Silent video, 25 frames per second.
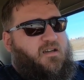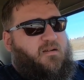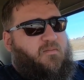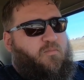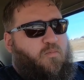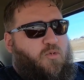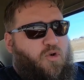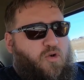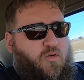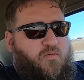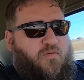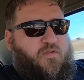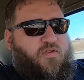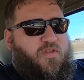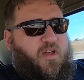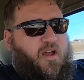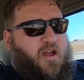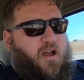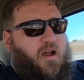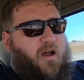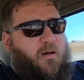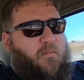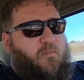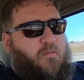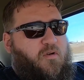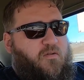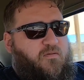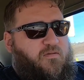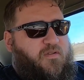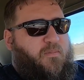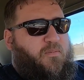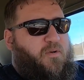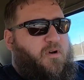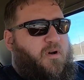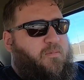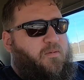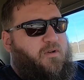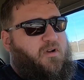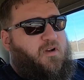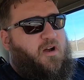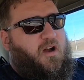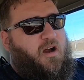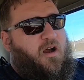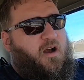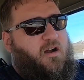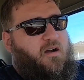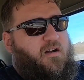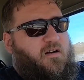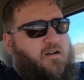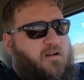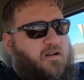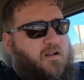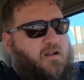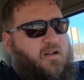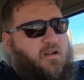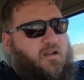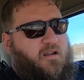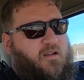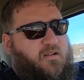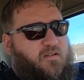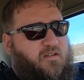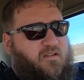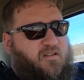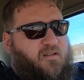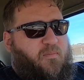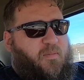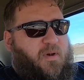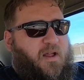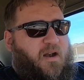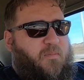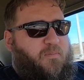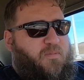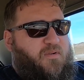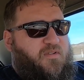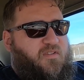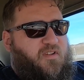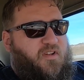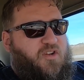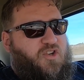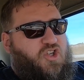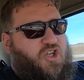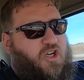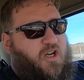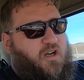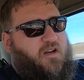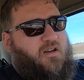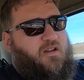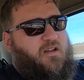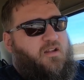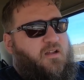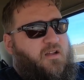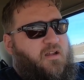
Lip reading: move the purple car so it's a better position